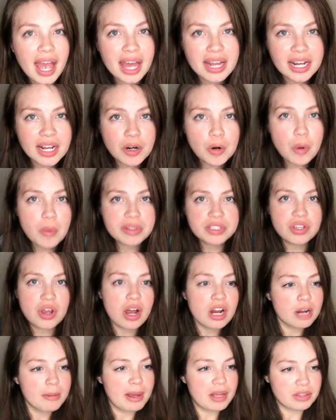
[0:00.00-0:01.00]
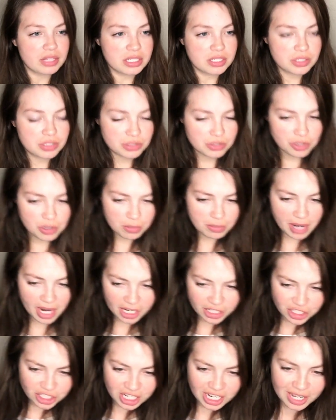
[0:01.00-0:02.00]
And I don't always talk about this too
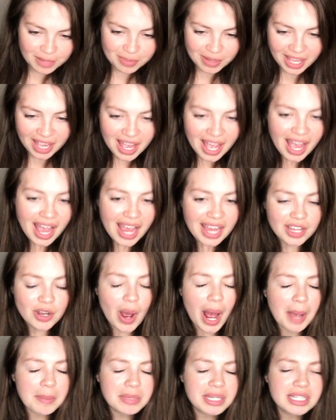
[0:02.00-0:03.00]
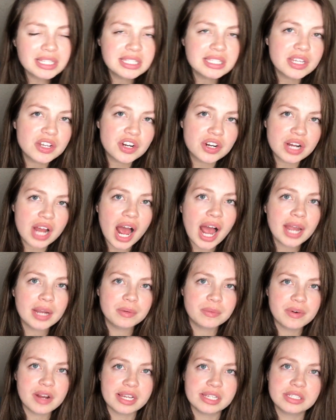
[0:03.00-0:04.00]
much, but you know, I'm considered high
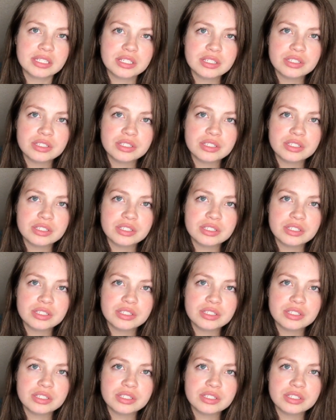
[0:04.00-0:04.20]
risk.